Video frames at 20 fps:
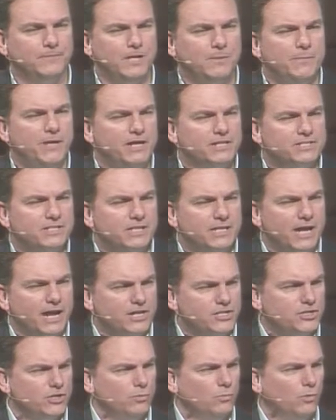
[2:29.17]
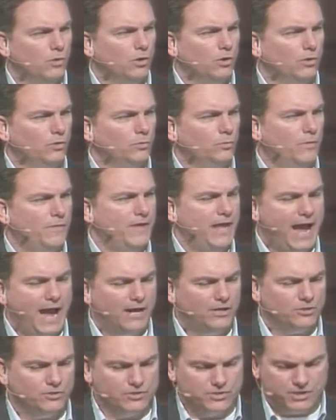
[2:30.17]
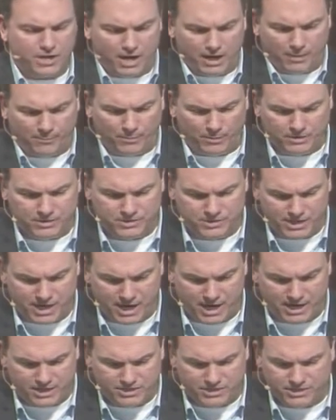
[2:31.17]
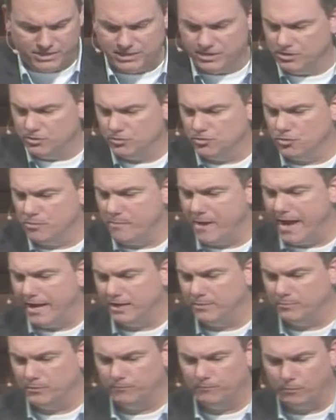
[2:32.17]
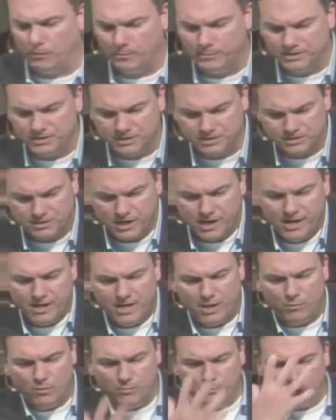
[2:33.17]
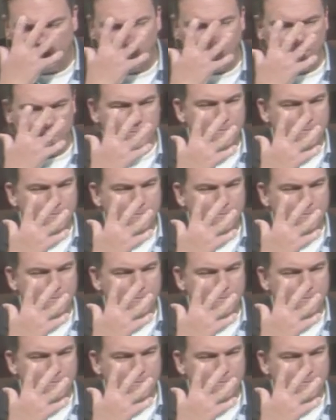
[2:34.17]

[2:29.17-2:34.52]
Because in the ancient world, when the actors got up on stage and did their dramatic performances, they would put on a